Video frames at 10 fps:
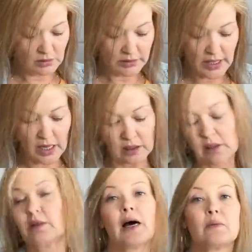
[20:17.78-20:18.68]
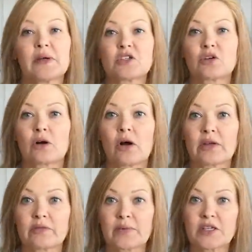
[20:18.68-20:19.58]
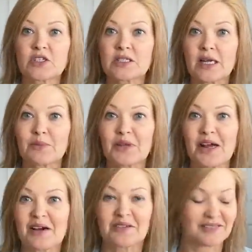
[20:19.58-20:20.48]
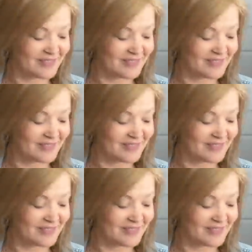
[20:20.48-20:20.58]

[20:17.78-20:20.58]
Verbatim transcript: yeah, I'll make sure all the information's down below.